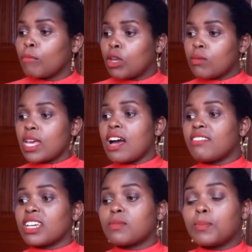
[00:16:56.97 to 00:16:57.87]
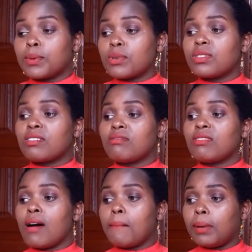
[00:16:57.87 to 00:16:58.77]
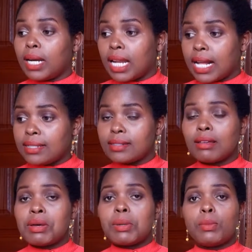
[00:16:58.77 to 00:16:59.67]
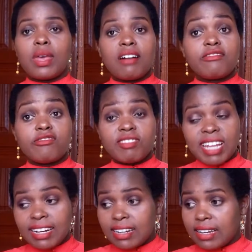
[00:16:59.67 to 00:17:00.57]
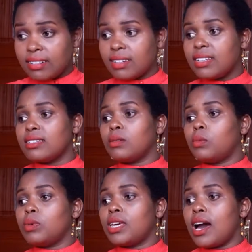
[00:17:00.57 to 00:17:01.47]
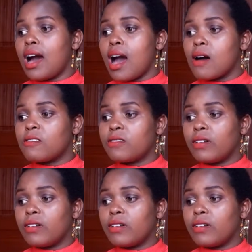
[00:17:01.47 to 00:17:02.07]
We have explosive plants, we have tanneries, we have